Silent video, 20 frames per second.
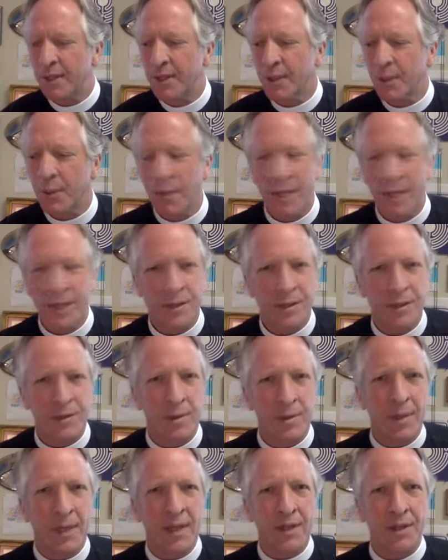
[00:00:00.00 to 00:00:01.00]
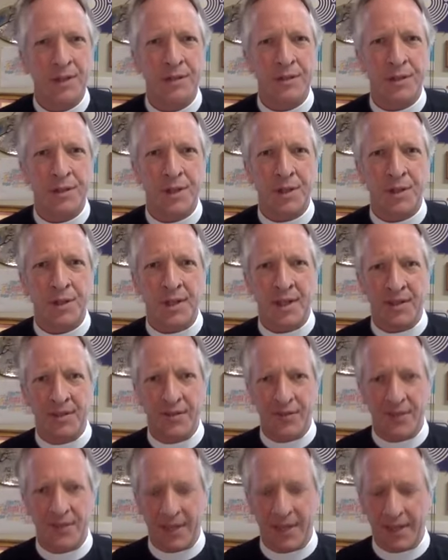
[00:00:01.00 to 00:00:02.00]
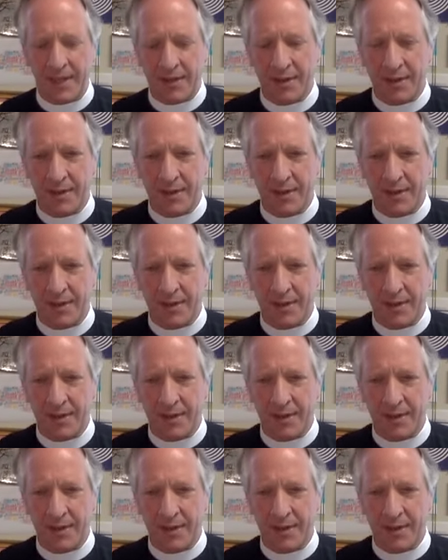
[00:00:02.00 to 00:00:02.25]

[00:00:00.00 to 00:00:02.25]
questions about your journey in faith.